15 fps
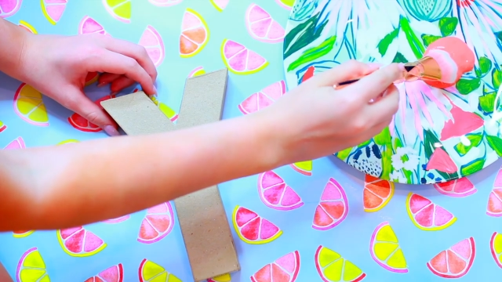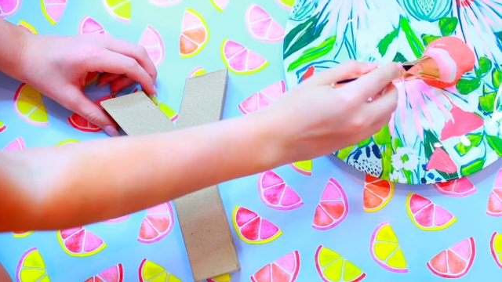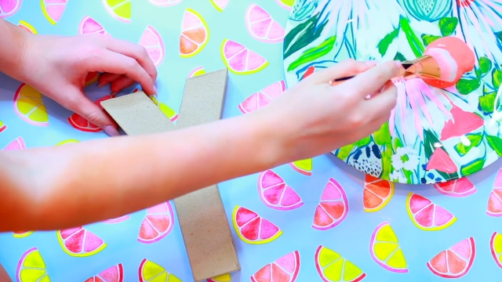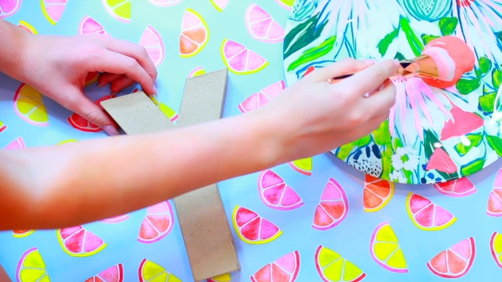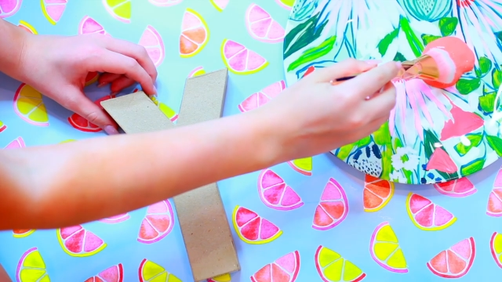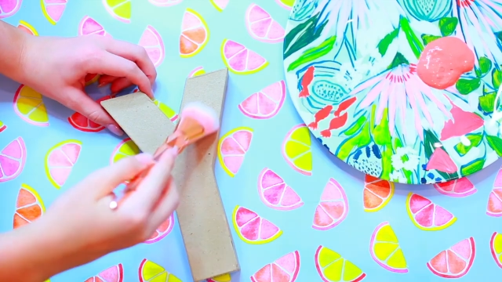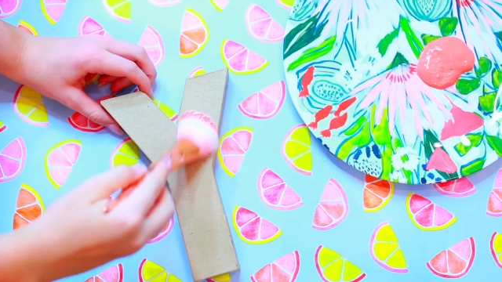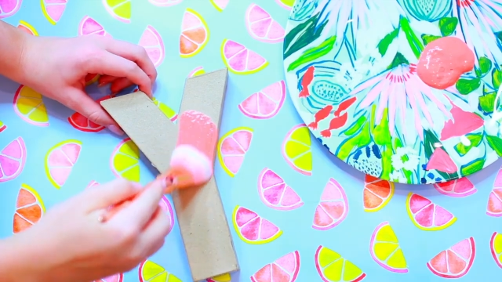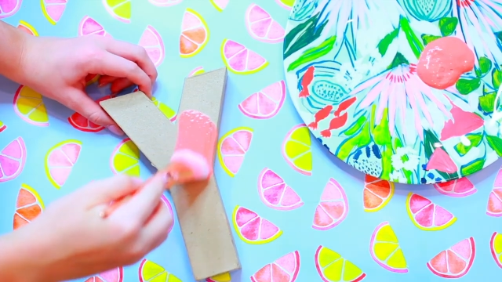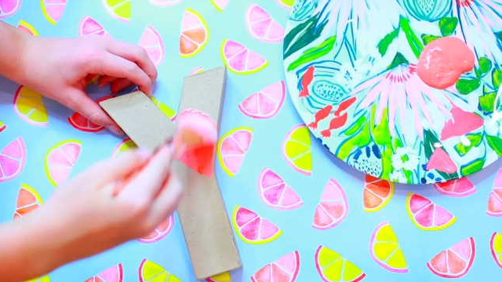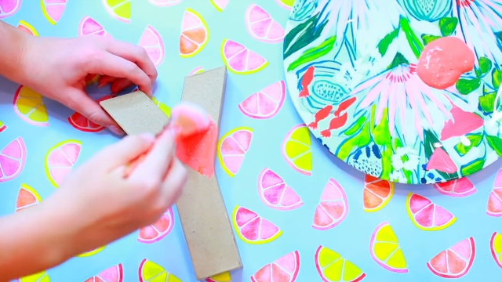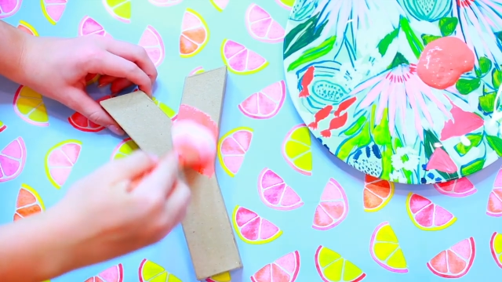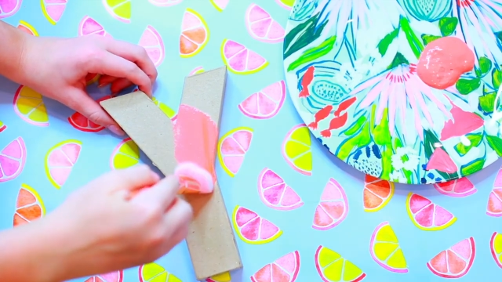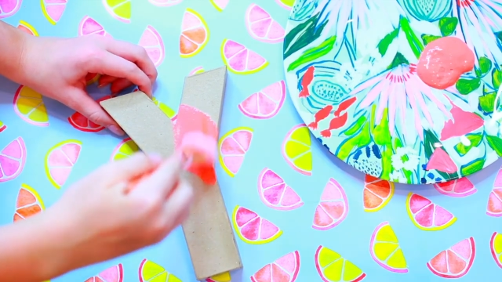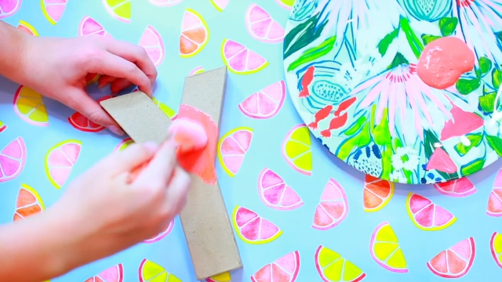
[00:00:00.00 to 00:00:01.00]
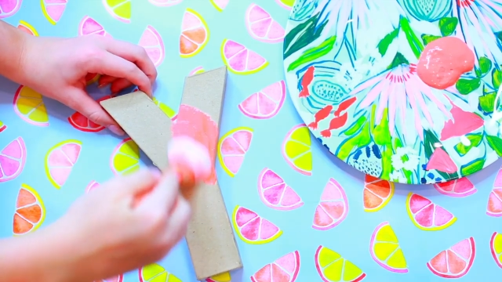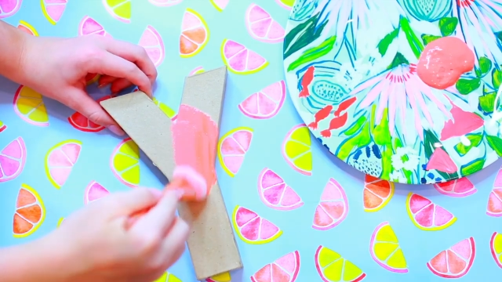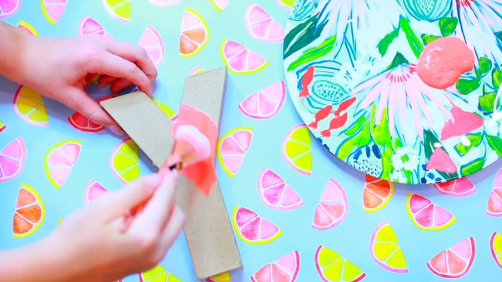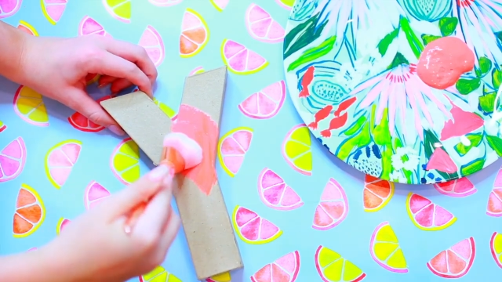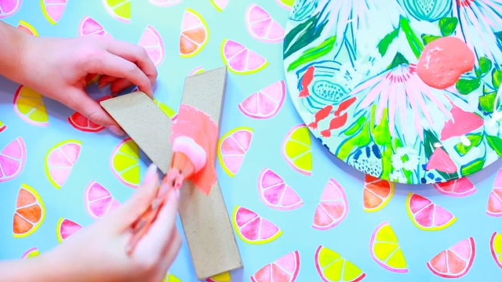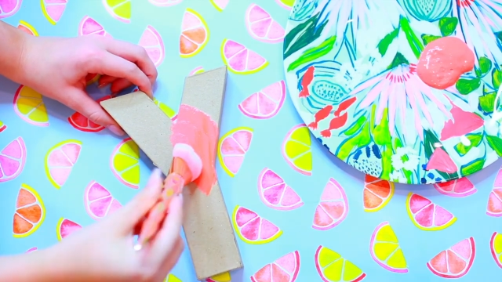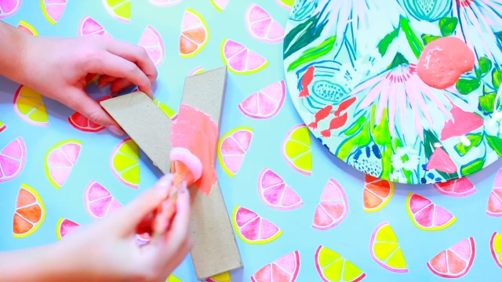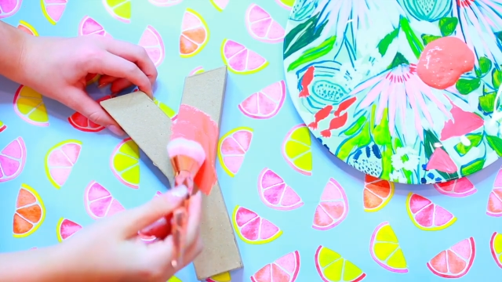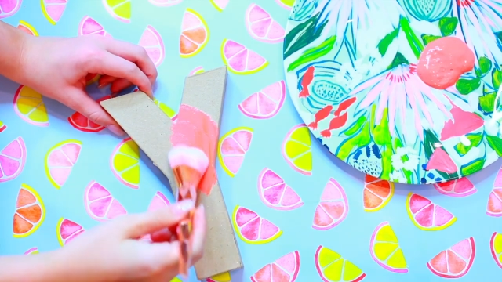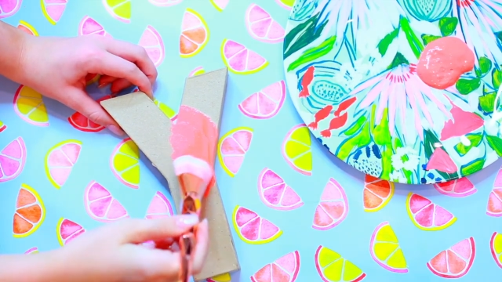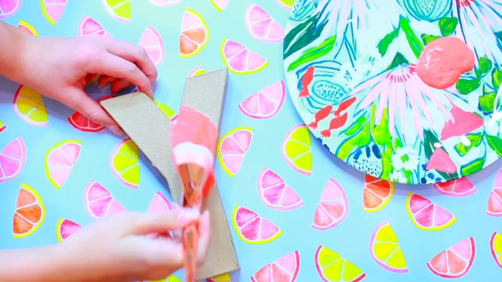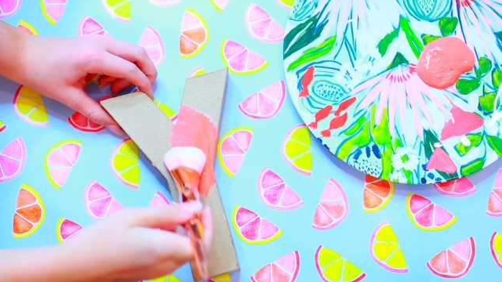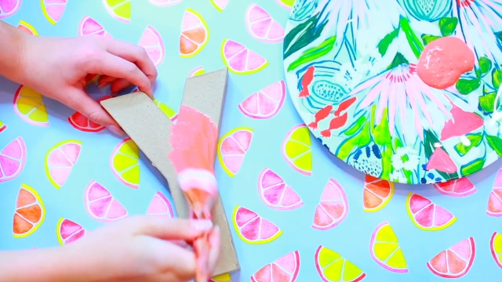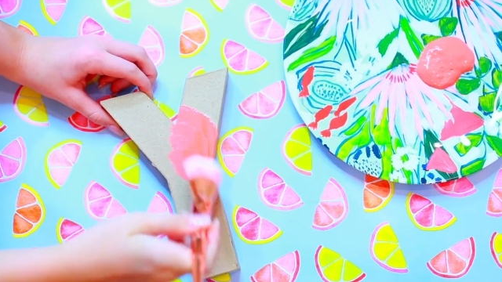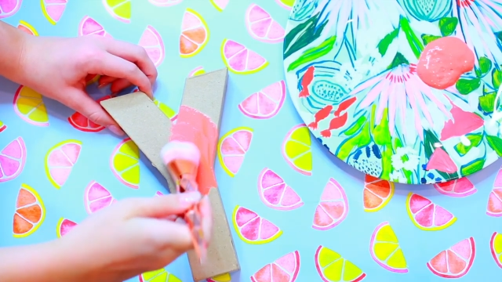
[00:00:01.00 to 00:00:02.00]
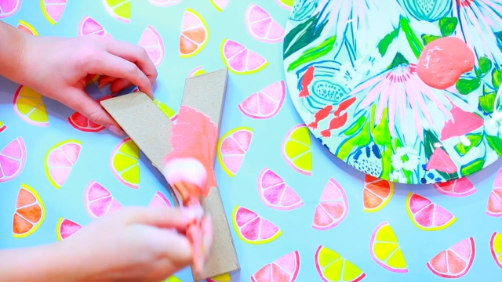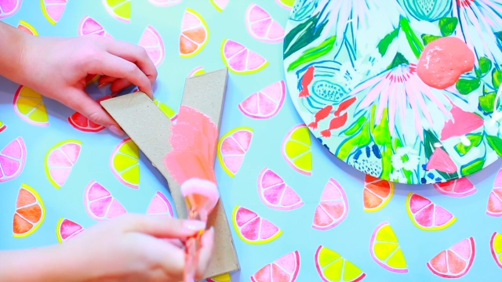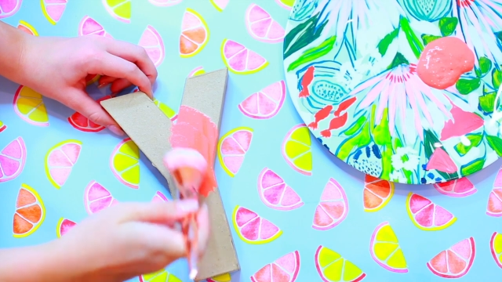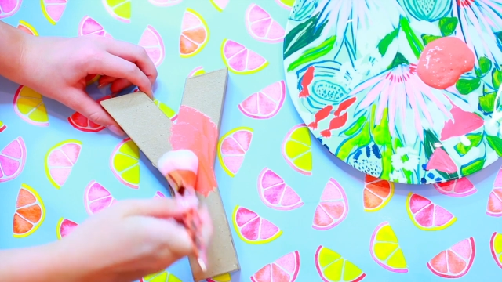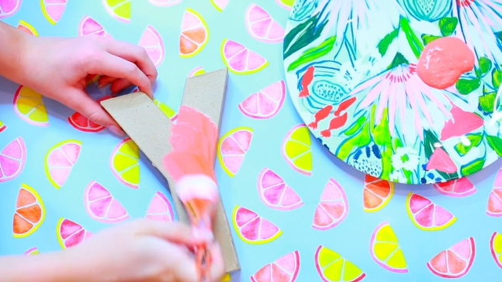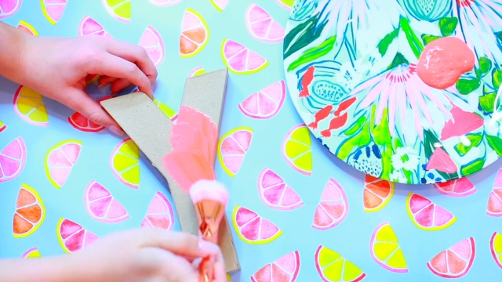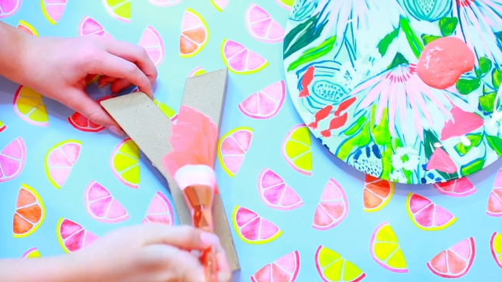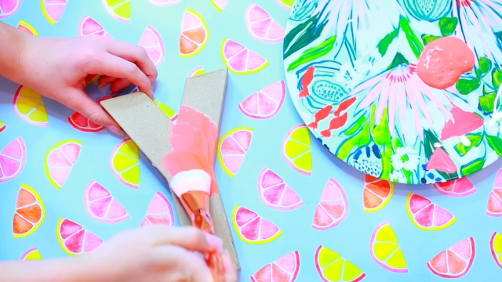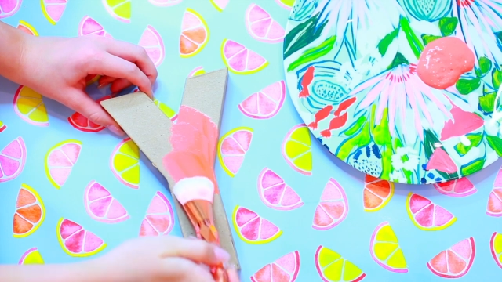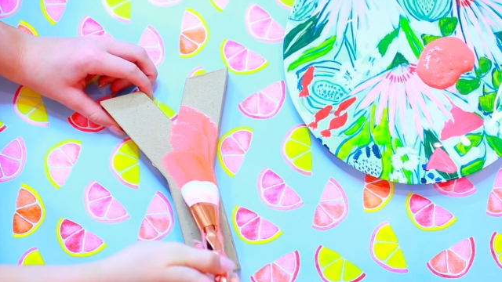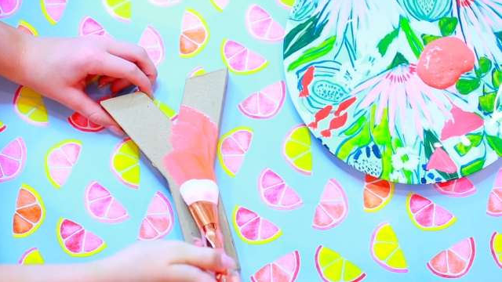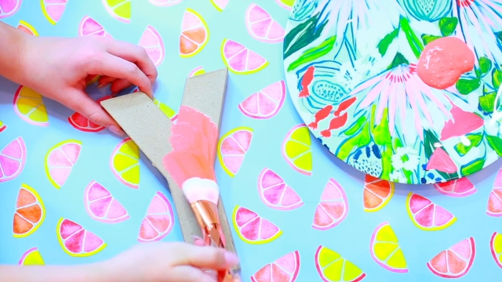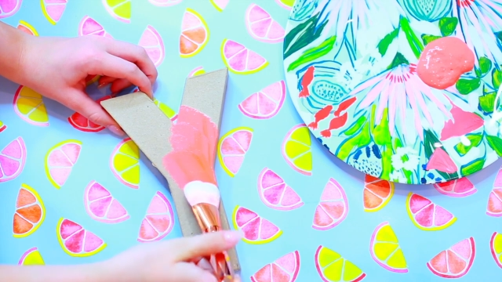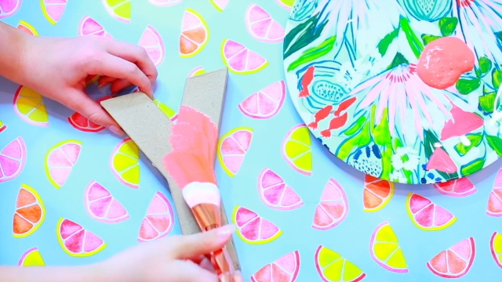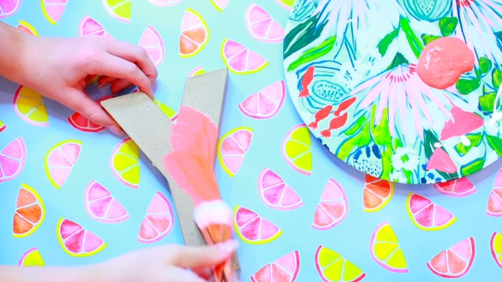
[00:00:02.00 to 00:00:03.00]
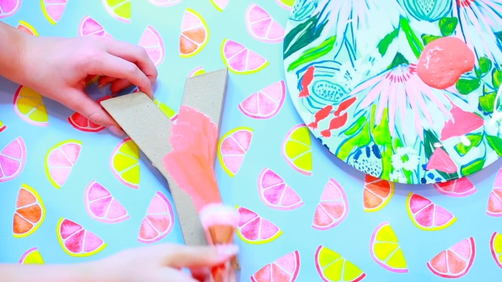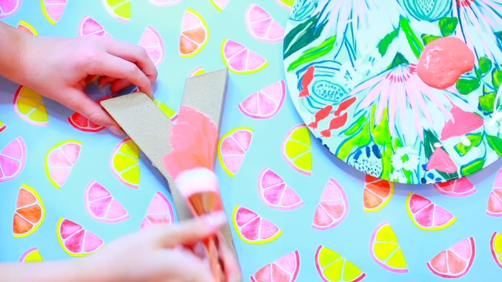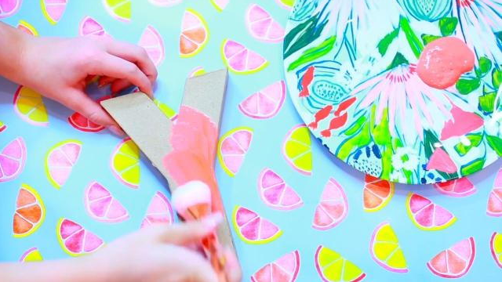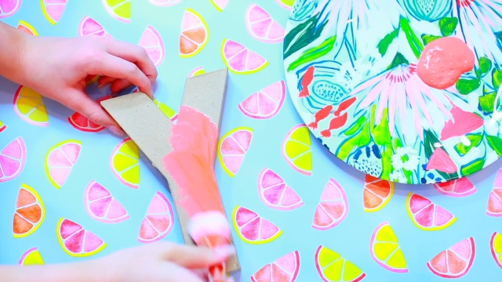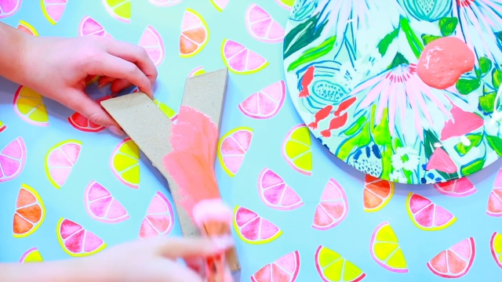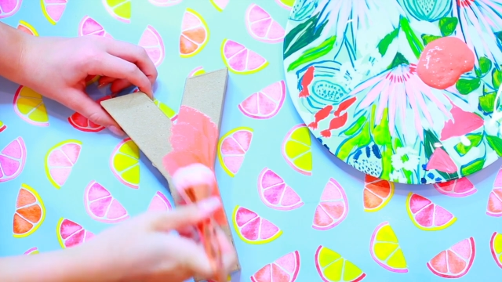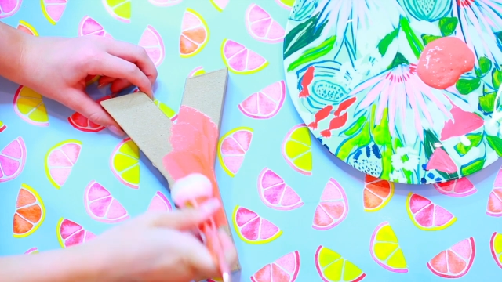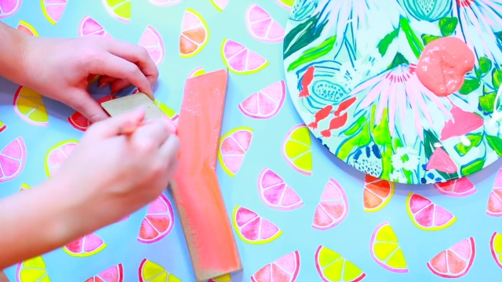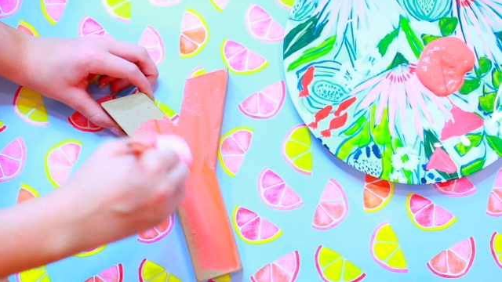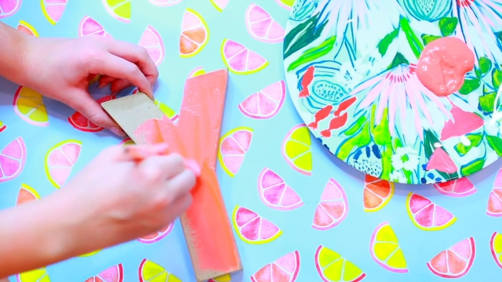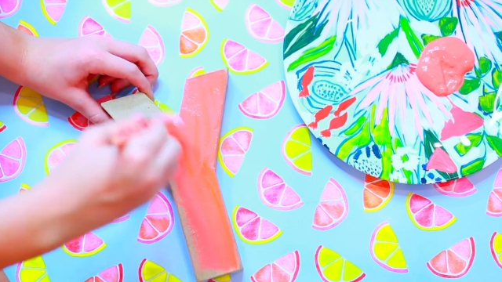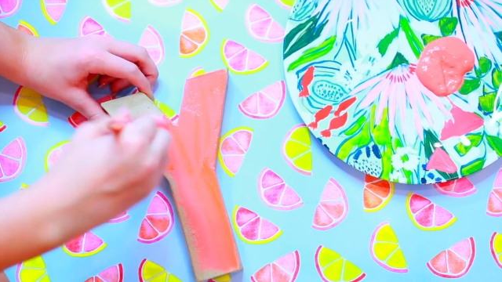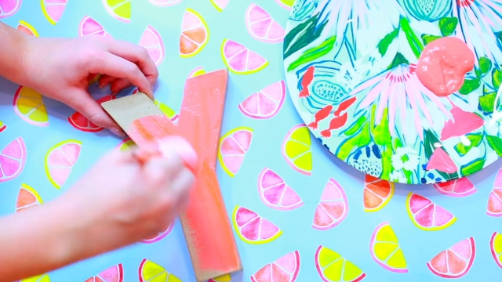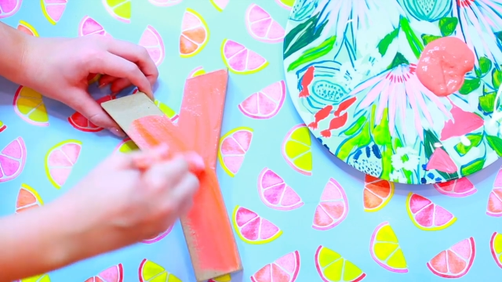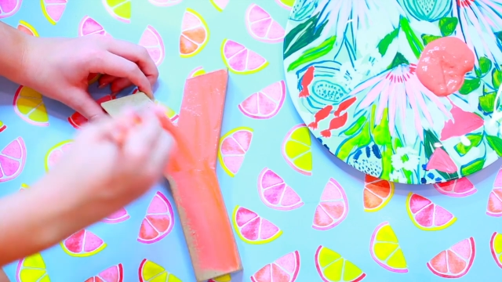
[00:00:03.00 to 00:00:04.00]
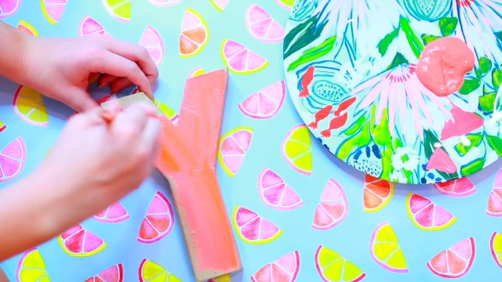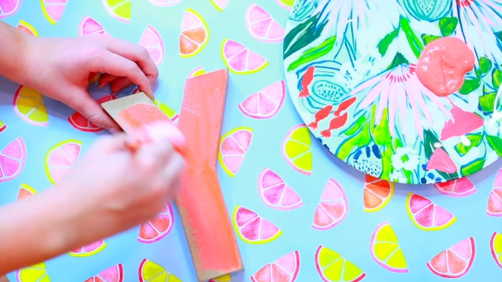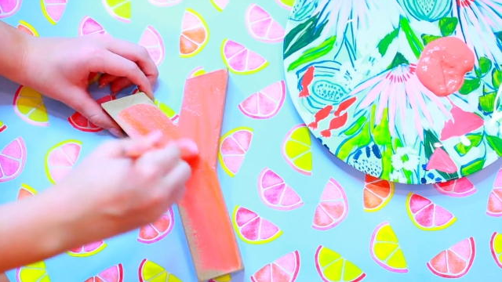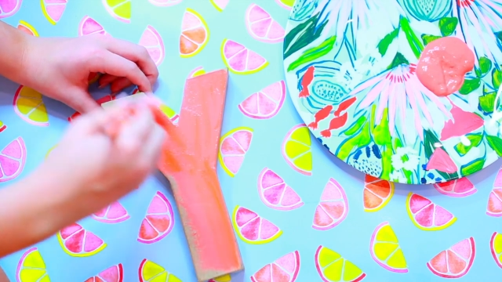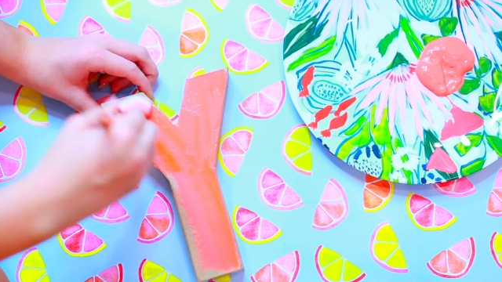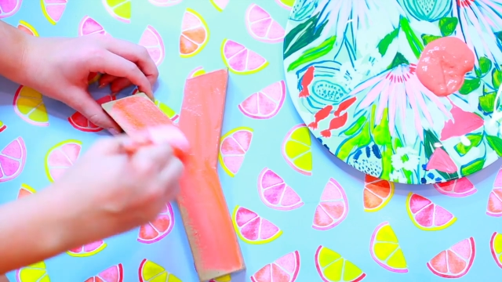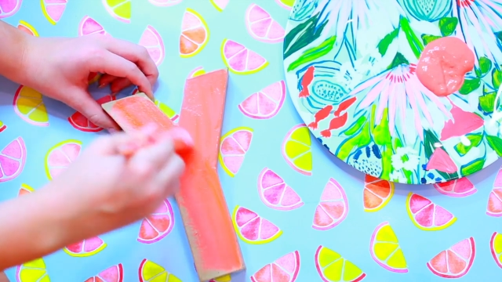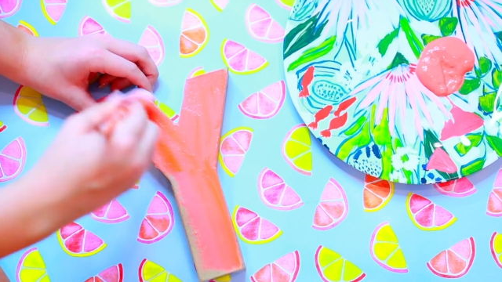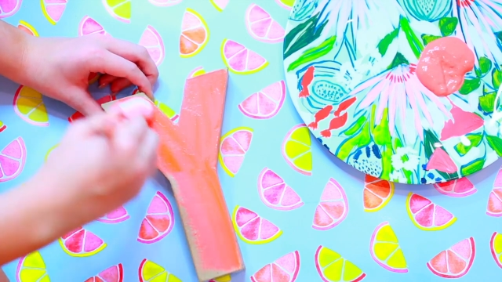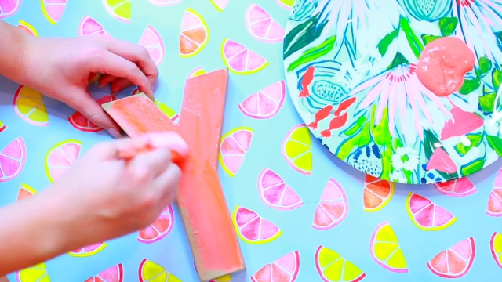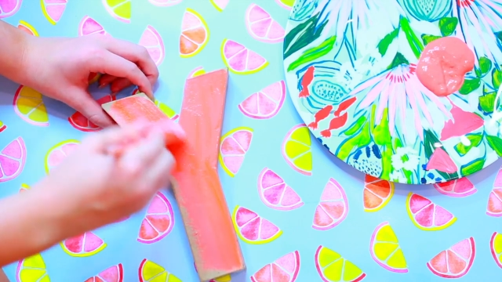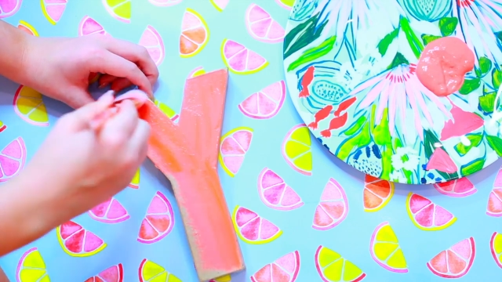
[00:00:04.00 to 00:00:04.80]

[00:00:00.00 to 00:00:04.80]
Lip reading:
(no speaker visible)